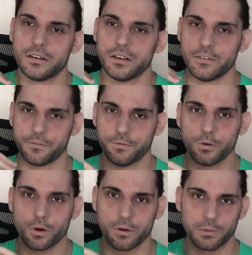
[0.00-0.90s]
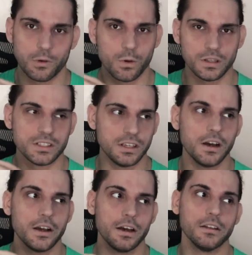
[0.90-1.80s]
informed what is
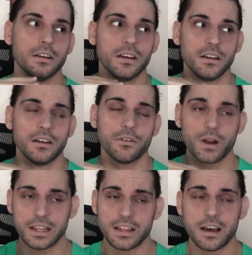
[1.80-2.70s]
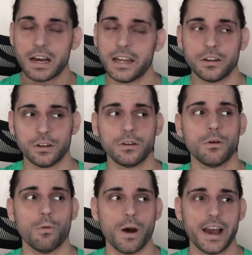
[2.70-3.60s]
going on. Right now, I don't know
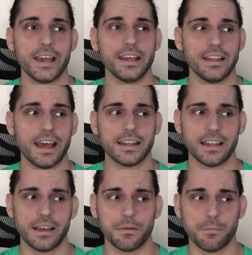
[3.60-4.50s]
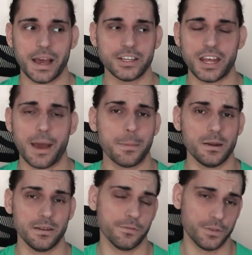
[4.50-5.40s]
why that match
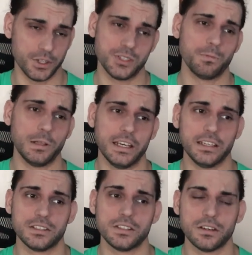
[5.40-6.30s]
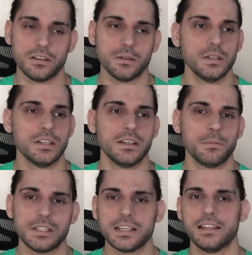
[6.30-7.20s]
happened in the first place. So
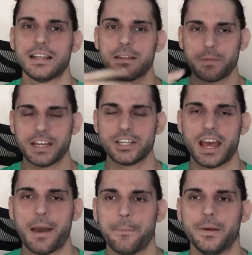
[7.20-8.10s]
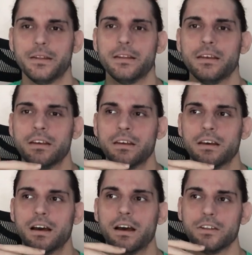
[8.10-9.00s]
basically that match happened,
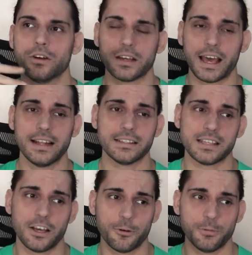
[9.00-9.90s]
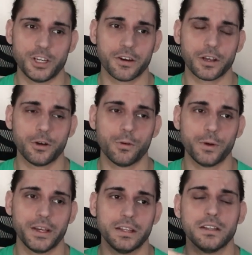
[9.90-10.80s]
Don Callis helped Jericho
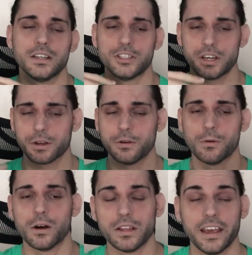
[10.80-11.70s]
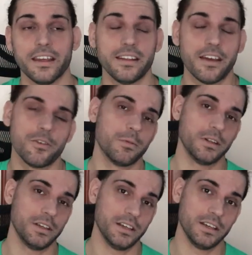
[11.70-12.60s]
win, Jericho won, and
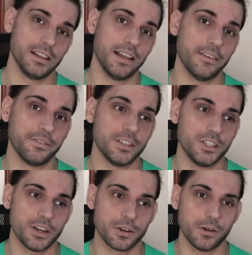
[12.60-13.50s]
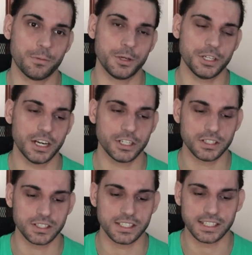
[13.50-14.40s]
everybody left Jericho
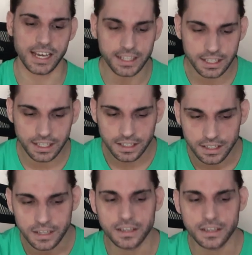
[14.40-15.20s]
Appreciation Society.